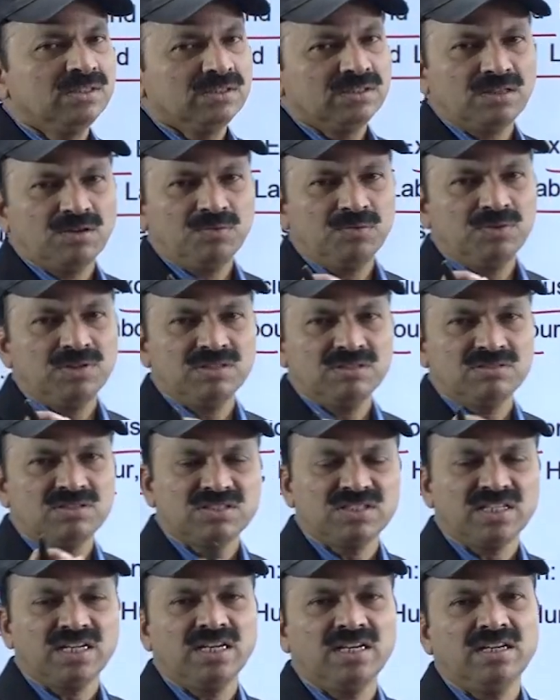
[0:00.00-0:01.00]
Now he is
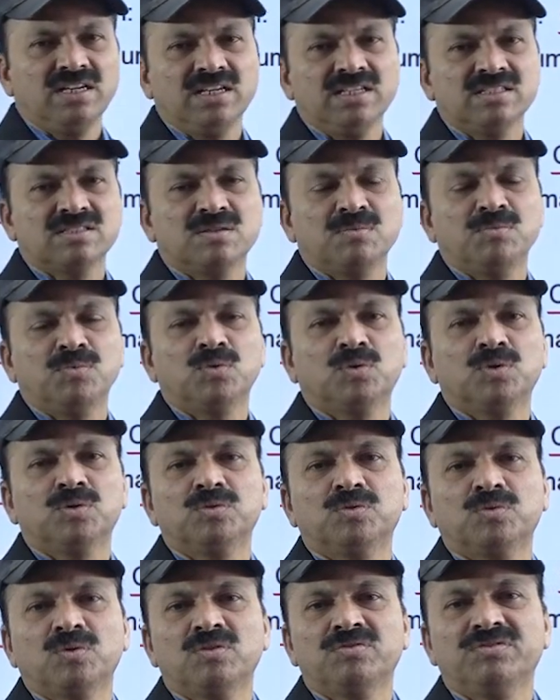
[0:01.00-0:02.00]
a child aged about
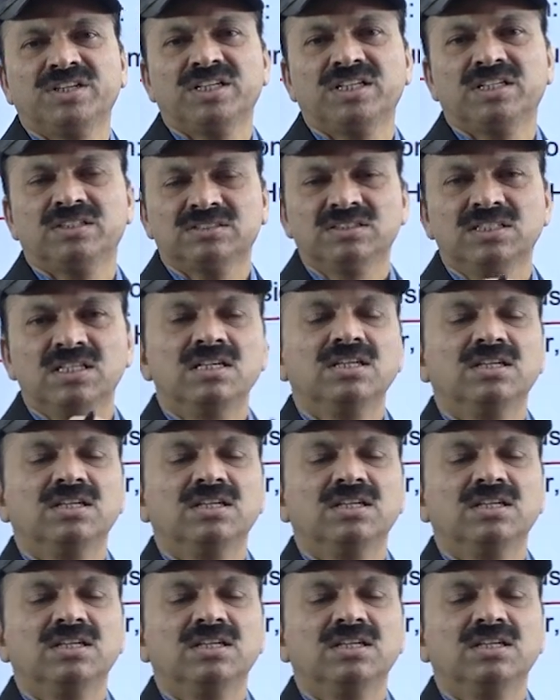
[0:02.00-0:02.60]
12 years.